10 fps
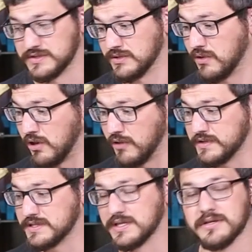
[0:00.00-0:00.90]
So all
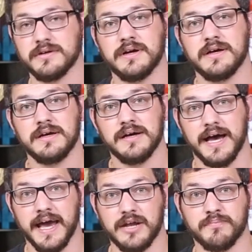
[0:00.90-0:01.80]
these here,
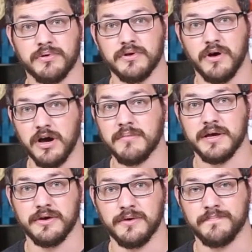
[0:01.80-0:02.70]
I had to print on
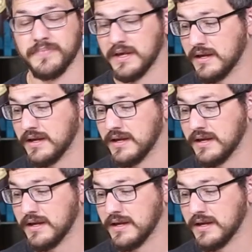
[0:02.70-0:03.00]
my own.